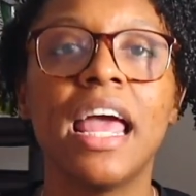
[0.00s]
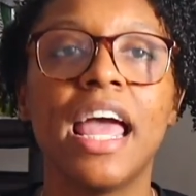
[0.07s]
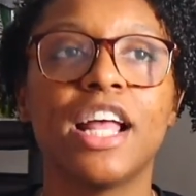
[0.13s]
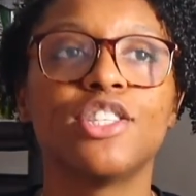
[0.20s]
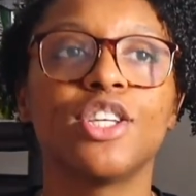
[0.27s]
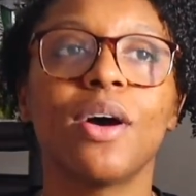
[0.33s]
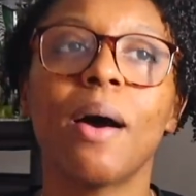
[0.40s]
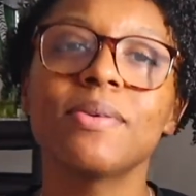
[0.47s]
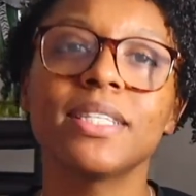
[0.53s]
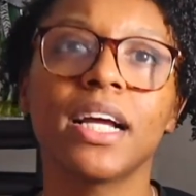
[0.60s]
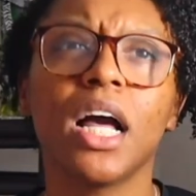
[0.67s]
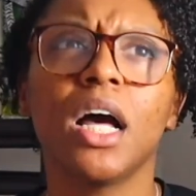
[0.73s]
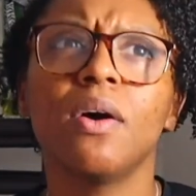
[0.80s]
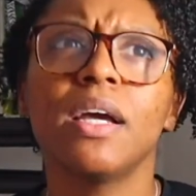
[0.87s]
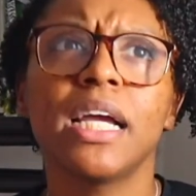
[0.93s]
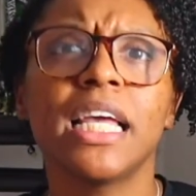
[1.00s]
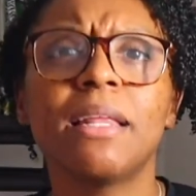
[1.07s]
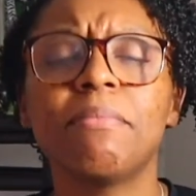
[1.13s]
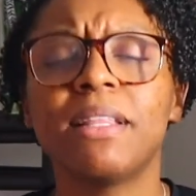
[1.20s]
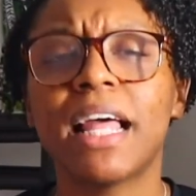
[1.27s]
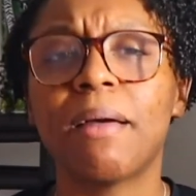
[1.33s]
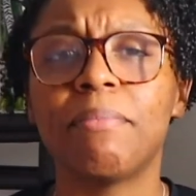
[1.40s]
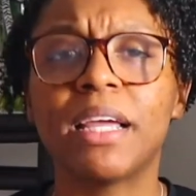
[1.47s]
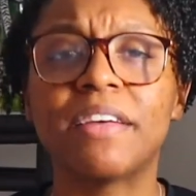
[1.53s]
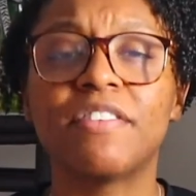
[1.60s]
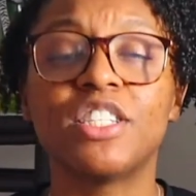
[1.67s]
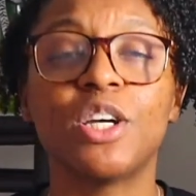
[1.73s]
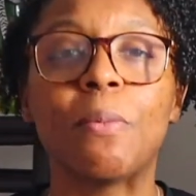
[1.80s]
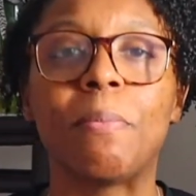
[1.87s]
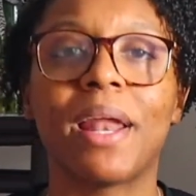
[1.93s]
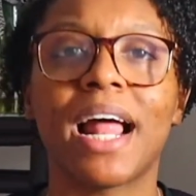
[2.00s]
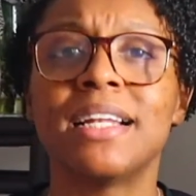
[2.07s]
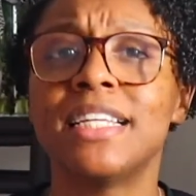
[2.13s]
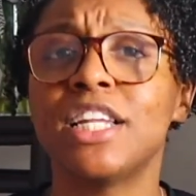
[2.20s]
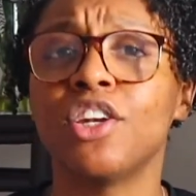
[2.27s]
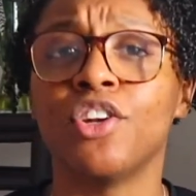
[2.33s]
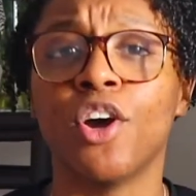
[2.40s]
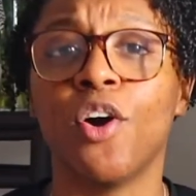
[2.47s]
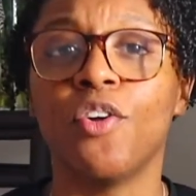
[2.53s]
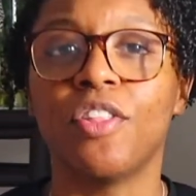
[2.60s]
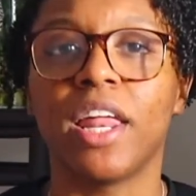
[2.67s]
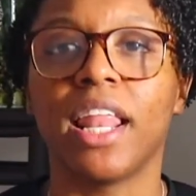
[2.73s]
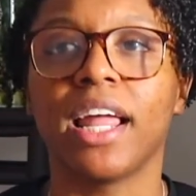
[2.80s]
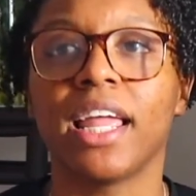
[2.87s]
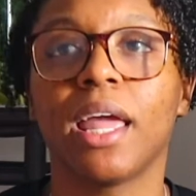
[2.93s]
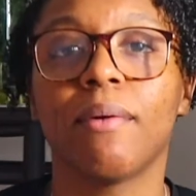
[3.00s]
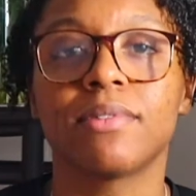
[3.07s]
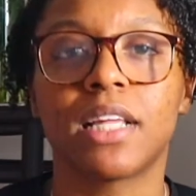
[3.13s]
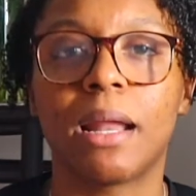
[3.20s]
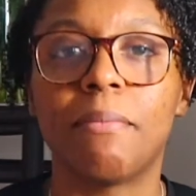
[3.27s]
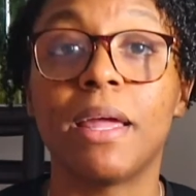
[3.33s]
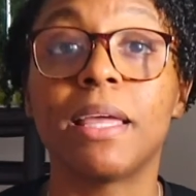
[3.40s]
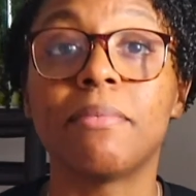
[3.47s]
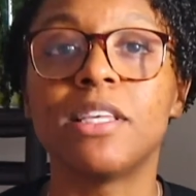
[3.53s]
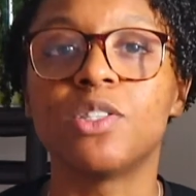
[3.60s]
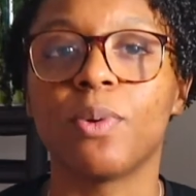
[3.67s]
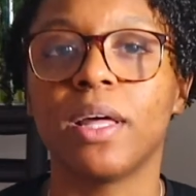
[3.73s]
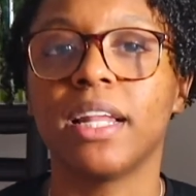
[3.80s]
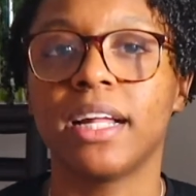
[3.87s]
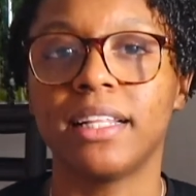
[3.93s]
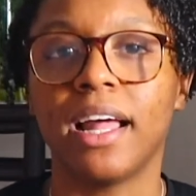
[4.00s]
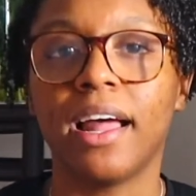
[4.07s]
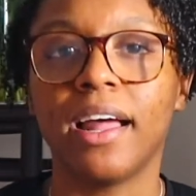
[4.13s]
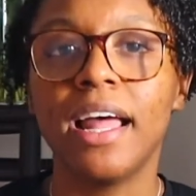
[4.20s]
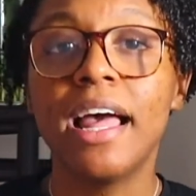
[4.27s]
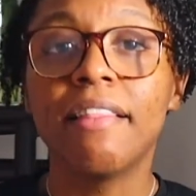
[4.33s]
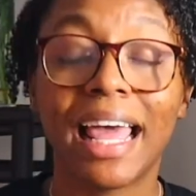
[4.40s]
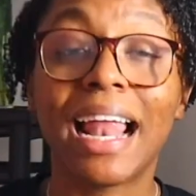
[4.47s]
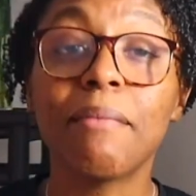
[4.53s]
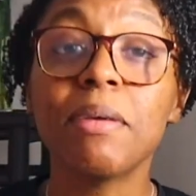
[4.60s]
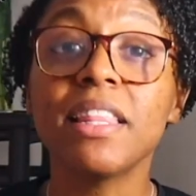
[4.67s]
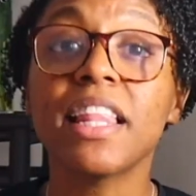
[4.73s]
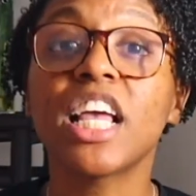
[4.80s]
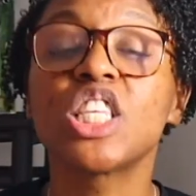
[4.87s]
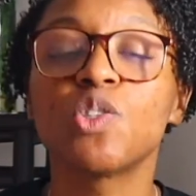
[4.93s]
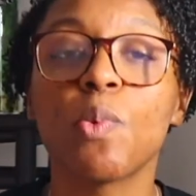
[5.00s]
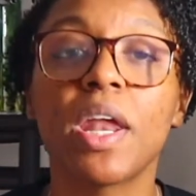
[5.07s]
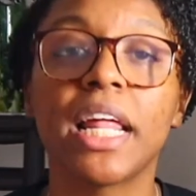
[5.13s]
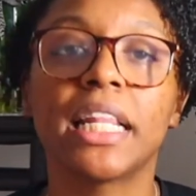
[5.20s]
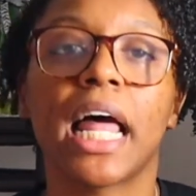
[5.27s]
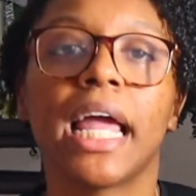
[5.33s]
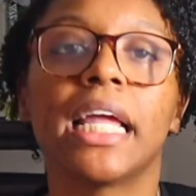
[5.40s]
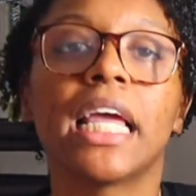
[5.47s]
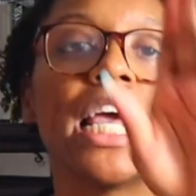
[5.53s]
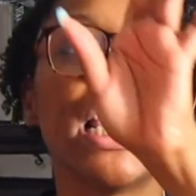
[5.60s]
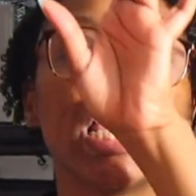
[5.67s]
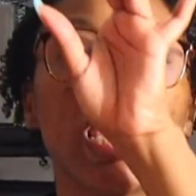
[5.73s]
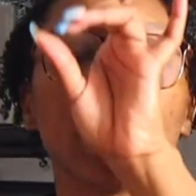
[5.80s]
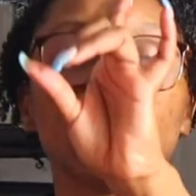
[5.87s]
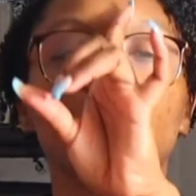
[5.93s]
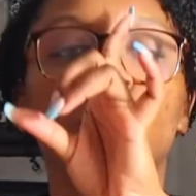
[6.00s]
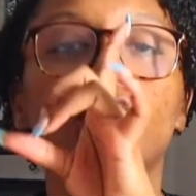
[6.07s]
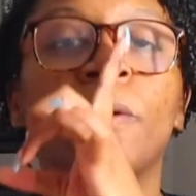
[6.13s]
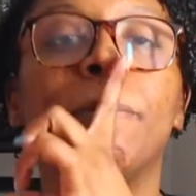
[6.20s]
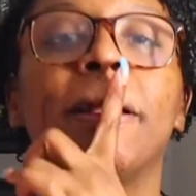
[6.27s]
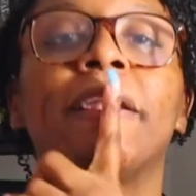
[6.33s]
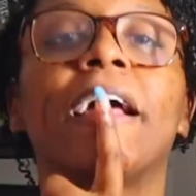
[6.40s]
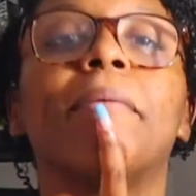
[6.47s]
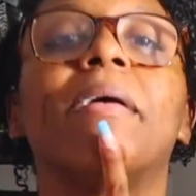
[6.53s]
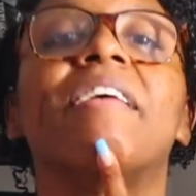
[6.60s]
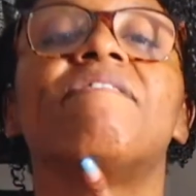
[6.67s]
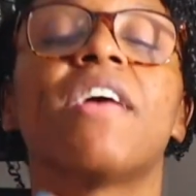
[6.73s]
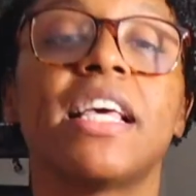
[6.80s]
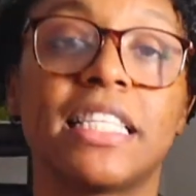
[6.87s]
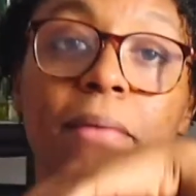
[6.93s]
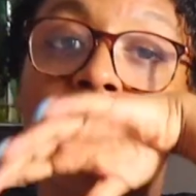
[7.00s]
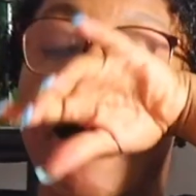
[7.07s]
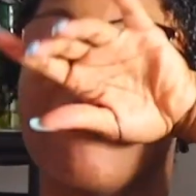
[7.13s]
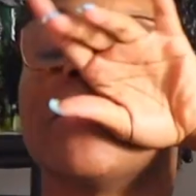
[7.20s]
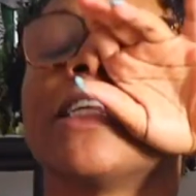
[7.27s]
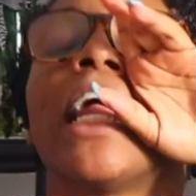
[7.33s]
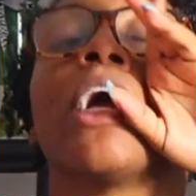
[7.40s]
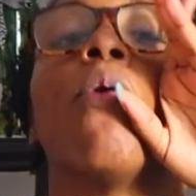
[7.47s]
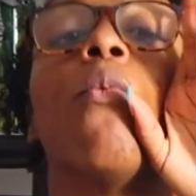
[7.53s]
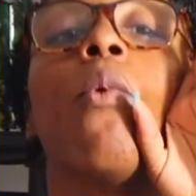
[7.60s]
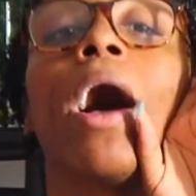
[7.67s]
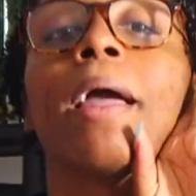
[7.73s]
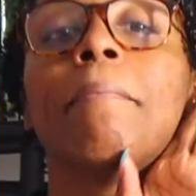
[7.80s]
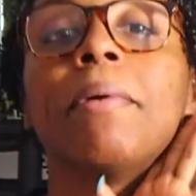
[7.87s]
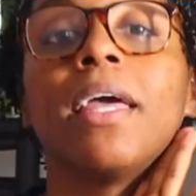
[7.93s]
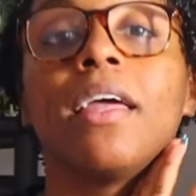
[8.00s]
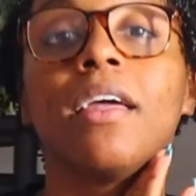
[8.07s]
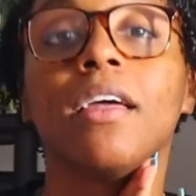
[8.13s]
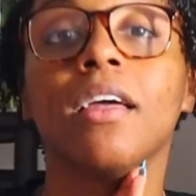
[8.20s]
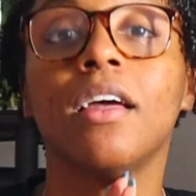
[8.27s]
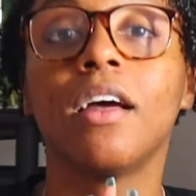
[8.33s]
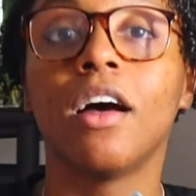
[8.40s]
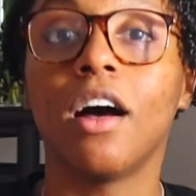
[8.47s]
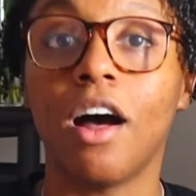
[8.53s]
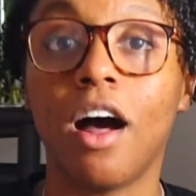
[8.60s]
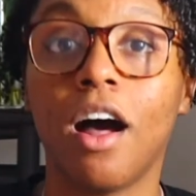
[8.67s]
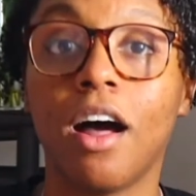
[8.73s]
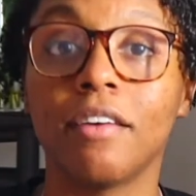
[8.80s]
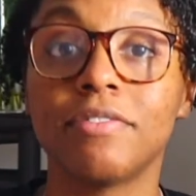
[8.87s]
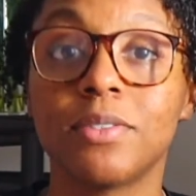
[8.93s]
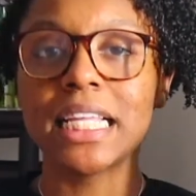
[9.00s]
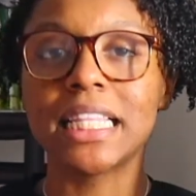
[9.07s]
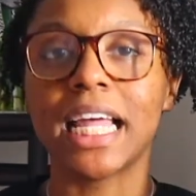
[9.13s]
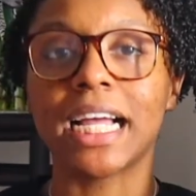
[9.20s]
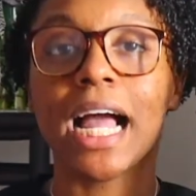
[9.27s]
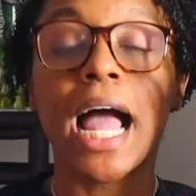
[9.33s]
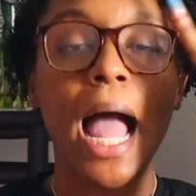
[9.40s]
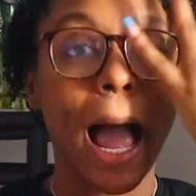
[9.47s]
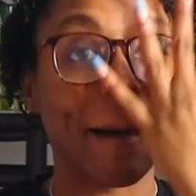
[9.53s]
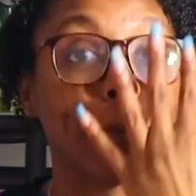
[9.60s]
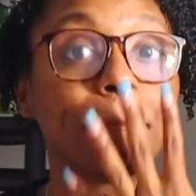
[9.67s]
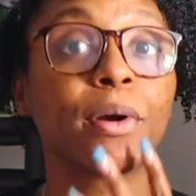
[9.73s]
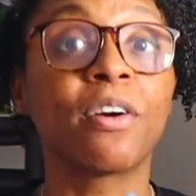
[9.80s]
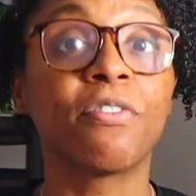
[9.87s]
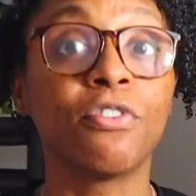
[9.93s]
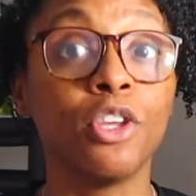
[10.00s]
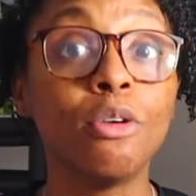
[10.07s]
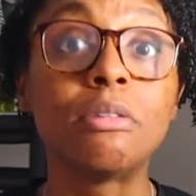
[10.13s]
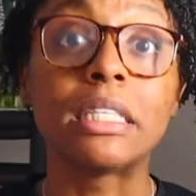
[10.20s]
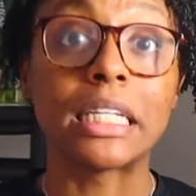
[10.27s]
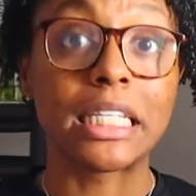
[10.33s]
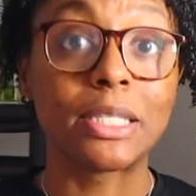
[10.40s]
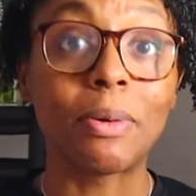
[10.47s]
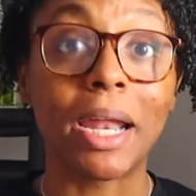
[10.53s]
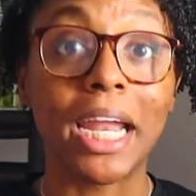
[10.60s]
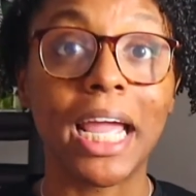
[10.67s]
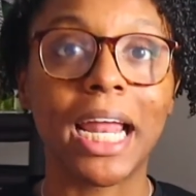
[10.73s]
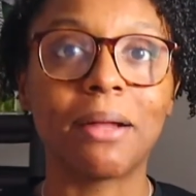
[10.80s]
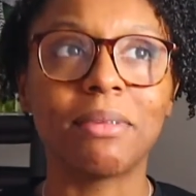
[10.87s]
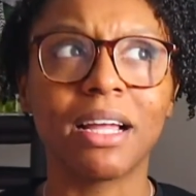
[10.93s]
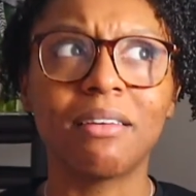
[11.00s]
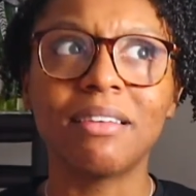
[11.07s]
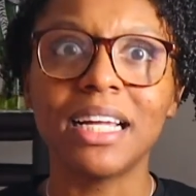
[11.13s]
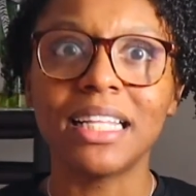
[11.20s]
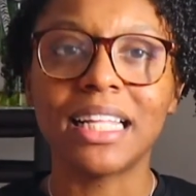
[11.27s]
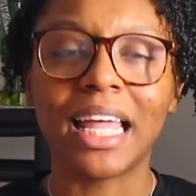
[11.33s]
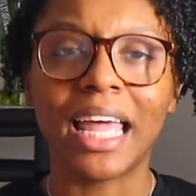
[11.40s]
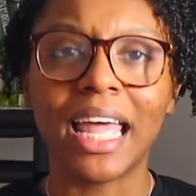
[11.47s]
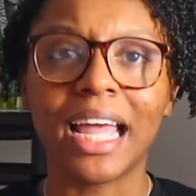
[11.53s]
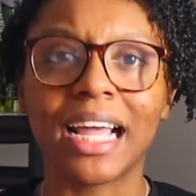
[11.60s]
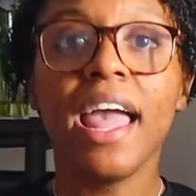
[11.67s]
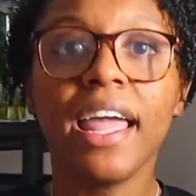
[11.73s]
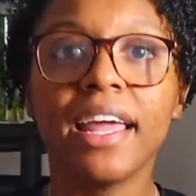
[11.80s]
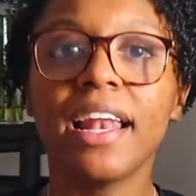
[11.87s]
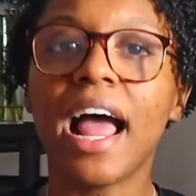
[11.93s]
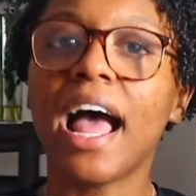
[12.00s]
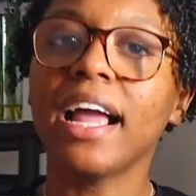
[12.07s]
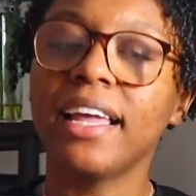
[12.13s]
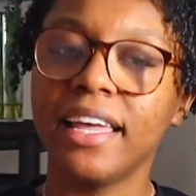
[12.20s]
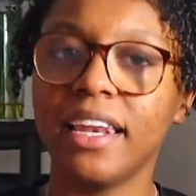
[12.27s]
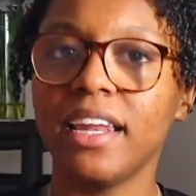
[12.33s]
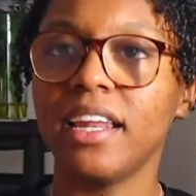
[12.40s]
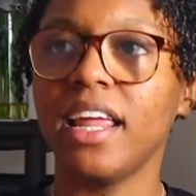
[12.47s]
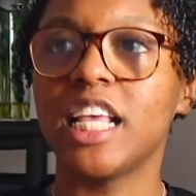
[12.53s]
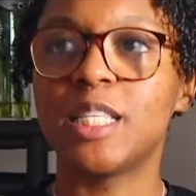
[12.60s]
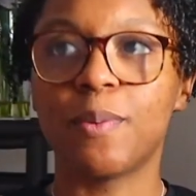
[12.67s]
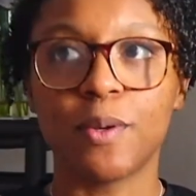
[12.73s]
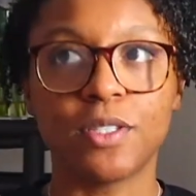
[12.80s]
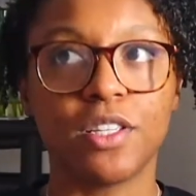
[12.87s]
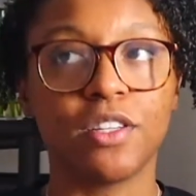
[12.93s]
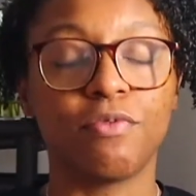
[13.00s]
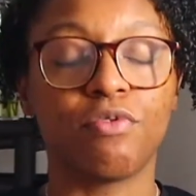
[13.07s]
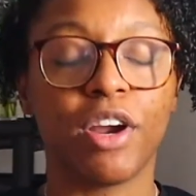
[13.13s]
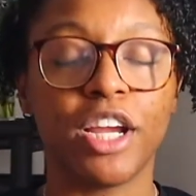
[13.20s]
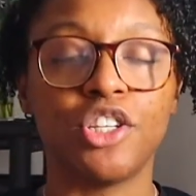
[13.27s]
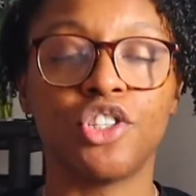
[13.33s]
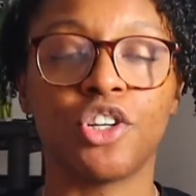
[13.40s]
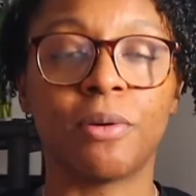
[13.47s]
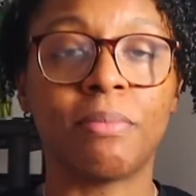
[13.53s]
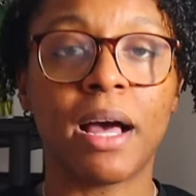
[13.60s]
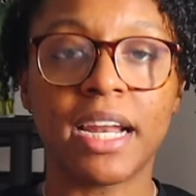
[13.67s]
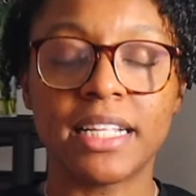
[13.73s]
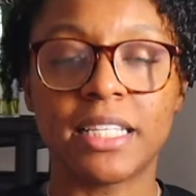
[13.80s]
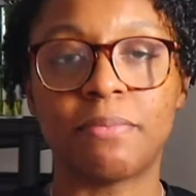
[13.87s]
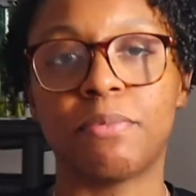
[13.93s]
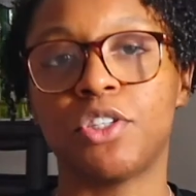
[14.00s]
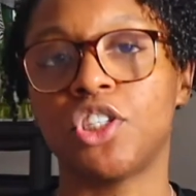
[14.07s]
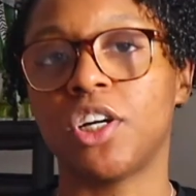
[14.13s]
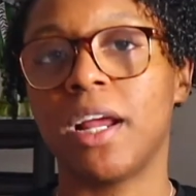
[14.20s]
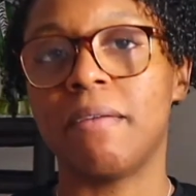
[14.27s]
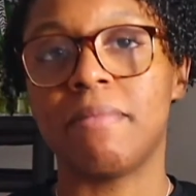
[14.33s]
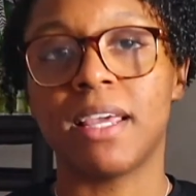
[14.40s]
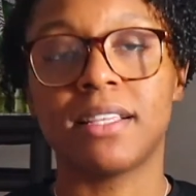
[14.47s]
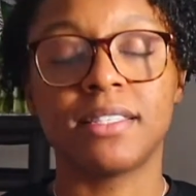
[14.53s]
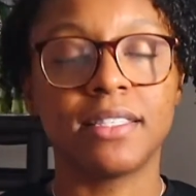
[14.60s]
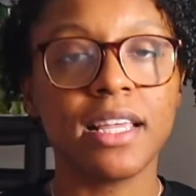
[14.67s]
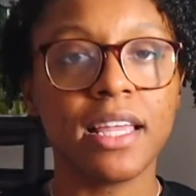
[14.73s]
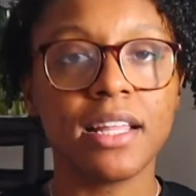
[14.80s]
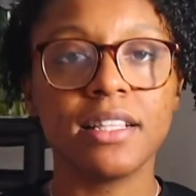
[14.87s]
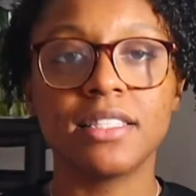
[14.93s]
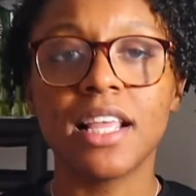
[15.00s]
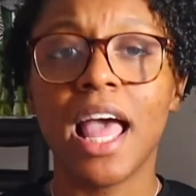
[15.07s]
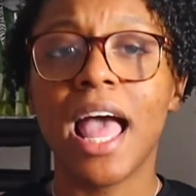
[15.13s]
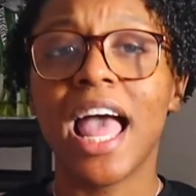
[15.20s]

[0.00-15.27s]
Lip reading: And so I was like, oh, it couldn't be that big of a deal, but I didn't know that like it was gonna make me sweat like that. And I mean like sweating like it's dripping down my face and I'm having to like wipe it off. And like I'm profusely sweating and I'm like, what in the heck? And I get it, it's supposed to raise your body temperature, it makes sense.